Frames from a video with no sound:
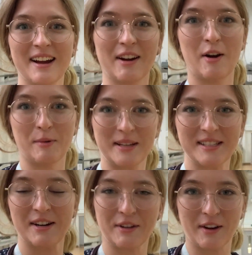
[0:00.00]
I can't wait
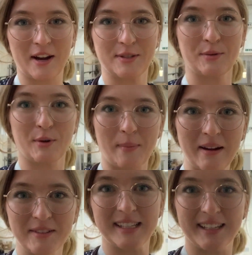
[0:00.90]
to tell you guys all
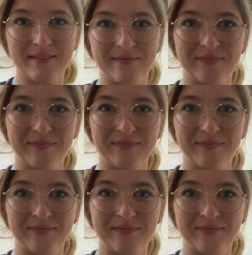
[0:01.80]
about it.